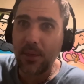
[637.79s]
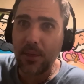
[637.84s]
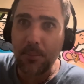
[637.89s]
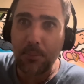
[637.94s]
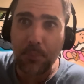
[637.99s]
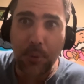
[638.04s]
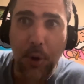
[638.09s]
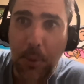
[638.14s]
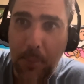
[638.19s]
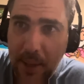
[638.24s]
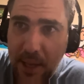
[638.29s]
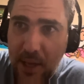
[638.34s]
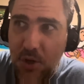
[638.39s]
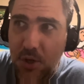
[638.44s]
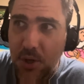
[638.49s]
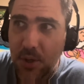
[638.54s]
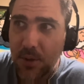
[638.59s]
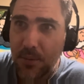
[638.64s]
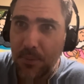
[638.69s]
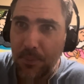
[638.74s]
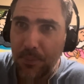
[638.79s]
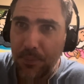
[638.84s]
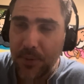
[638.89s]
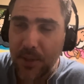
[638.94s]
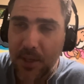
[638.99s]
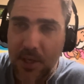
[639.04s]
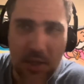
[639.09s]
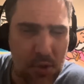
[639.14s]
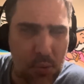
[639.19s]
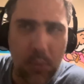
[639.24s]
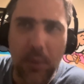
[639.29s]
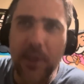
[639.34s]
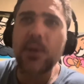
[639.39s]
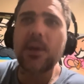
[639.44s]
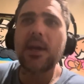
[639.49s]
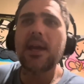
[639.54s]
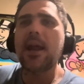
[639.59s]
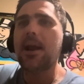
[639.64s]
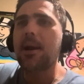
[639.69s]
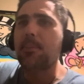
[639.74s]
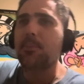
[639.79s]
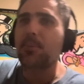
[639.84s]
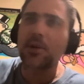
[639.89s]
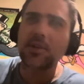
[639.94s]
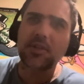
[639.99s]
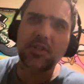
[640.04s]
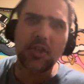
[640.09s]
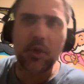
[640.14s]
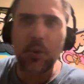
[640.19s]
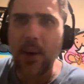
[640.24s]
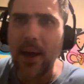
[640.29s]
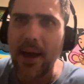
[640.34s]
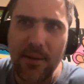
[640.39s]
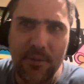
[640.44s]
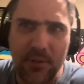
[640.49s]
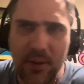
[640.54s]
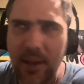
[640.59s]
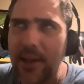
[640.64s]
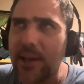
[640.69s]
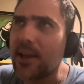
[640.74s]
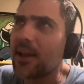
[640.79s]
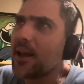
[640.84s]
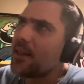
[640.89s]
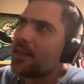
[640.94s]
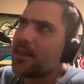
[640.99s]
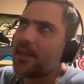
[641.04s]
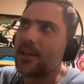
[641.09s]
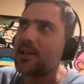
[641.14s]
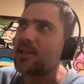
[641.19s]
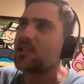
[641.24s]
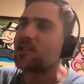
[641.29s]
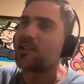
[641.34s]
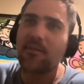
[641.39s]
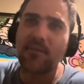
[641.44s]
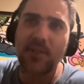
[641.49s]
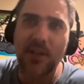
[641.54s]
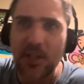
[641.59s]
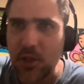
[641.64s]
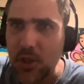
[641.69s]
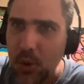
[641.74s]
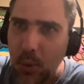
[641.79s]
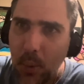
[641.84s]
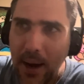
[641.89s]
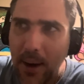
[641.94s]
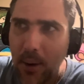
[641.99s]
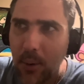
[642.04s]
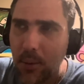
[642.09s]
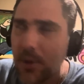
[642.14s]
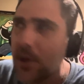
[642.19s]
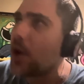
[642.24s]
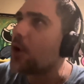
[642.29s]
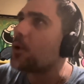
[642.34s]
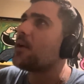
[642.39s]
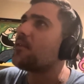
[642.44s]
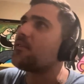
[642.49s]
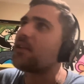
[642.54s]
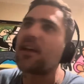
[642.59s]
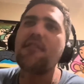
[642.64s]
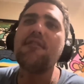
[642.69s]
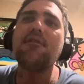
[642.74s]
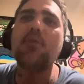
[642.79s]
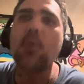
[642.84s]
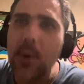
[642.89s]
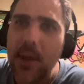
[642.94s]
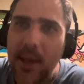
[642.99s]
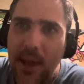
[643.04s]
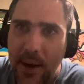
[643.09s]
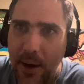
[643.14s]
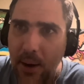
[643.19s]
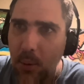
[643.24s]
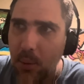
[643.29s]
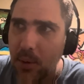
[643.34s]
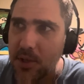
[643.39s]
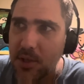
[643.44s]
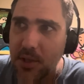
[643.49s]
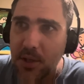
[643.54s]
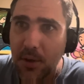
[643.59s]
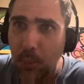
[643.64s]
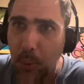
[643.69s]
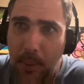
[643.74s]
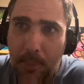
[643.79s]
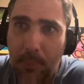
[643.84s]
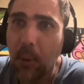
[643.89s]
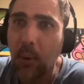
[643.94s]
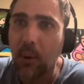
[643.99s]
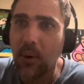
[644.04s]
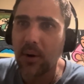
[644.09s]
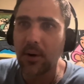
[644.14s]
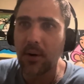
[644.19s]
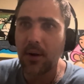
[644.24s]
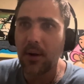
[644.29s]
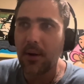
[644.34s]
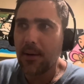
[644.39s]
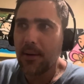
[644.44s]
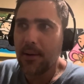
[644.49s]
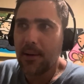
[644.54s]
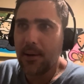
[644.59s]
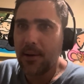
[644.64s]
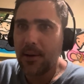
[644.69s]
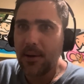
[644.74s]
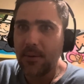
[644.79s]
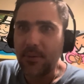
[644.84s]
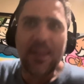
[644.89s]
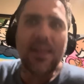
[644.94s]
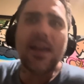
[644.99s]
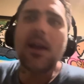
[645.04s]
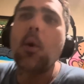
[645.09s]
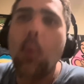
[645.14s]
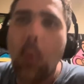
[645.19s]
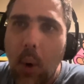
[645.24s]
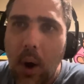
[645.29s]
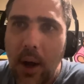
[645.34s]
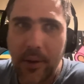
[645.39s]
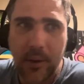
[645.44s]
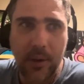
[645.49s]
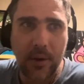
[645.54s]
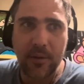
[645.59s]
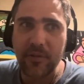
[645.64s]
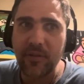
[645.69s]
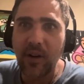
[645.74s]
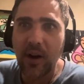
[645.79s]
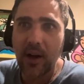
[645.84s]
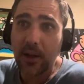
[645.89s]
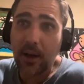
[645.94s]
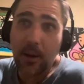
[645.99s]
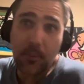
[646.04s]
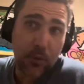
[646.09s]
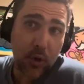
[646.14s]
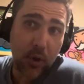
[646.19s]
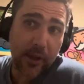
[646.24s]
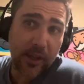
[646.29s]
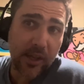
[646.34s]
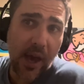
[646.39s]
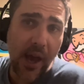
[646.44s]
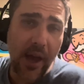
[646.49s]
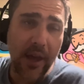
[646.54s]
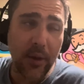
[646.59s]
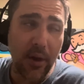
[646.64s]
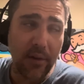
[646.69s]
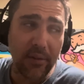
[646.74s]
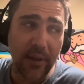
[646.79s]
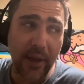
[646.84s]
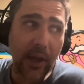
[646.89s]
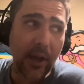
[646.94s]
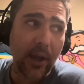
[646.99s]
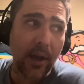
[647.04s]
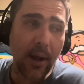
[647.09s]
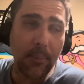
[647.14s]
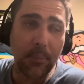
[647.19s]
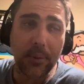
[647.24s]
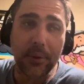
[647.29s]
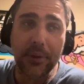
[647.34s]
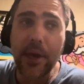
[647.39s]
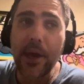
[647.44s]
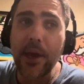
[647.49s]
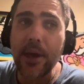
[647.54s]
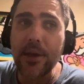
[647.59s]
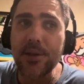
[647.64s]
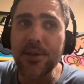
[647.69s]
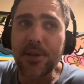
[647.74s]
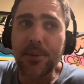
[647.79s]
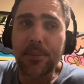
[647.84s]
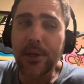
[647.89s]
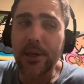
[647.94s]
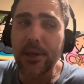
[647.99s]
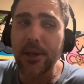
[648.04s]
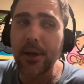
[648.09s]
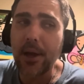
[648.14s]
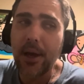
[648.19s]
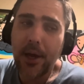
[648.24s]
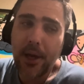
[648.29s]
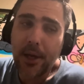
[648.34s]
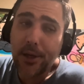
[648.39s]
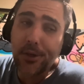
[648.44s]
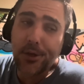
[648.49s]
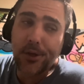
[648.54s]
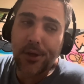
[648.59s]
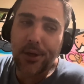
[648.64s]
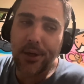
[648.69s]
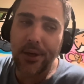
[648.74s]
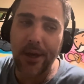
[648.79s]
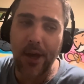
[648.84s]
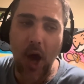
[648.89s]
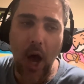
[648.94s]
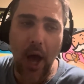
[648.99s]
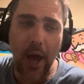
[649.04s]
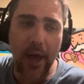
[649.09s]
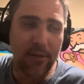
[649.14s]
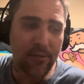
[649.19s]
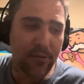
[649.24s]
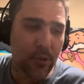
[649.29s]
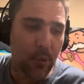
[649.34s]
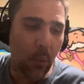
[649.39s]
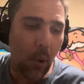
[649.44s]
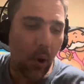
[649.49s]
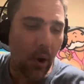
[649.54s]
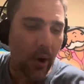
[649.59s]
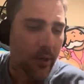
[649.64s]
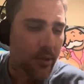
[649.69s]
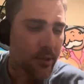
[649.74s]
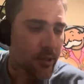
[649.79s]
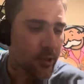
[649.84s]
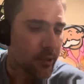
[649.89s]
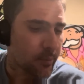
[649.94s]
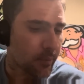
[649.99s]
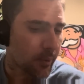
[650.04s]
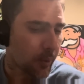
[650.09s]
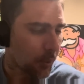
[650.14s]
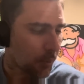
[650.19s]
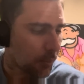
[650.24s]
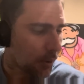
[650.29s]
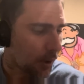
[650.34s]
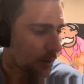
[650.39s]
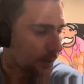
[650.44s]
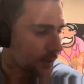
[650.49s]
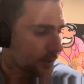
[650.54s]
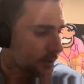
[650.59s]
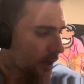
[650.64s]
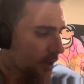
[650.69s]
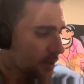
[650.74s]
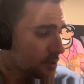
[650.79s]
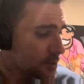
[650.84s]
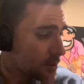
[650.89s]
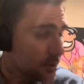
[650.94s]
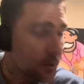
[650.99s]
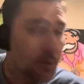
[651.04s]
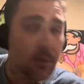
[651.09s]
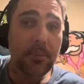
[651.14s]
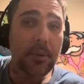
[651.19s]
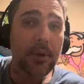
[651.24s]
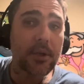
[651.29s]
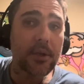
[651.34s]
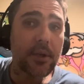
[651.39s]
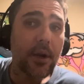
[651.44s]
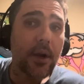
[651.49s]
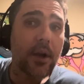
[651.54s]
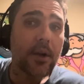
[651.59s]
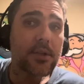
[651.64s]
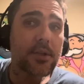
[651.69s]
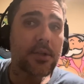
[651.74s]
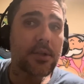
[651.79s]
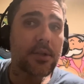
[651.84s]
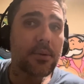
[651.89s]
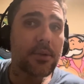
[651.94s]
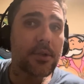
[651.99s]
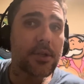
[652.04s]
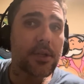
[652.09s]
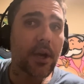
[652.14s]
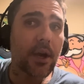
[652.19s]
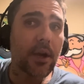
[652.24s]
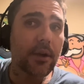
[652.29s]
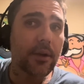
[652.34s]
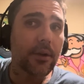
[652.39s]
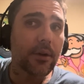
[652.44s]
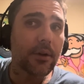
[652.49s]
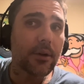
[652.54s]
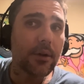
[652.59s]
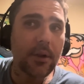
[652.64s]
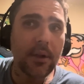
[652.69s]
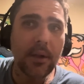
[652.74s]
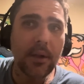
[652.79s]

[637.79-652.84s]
probation, because when you get out of prison, you have like, I think 72 hours. No, you have like 48 hours to report. They like want you to fuck up. They're like, yeah, you have like a couple days. I mean, you could get high if you wanted to, but we'll probably test you. But you know, just do what you got to do.